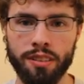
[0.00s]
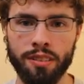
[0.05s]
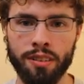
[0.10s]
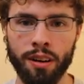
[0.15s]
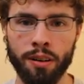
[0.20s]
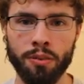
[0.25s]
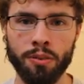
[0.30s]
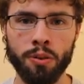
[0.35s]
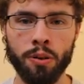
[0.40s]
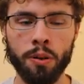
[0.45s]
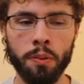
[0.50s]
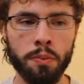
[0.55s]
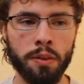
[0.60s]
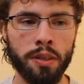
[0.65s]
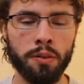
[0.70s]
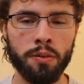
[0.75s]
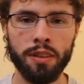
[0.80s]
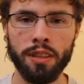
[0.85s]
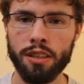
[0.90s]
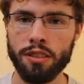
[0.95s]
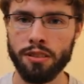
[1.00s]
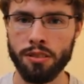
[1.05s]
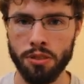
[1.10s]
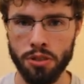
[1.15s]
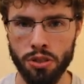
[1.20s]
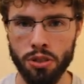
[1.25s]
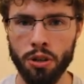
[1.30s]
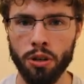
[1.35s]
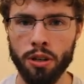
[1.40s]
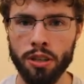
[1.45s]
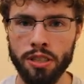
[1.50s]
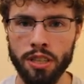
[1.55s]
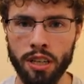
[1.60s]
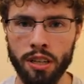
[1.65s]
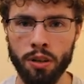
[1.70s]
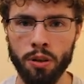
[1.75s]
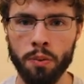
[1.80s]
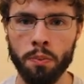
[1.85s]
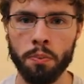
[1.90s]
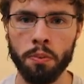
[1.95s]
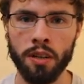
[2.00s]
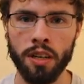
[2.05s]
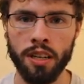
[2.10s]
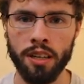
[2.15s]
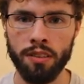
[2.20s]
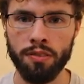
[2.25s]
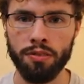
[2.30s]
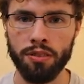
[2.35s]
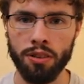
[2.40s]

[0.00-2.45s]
Now normally when there's a charge at home plate,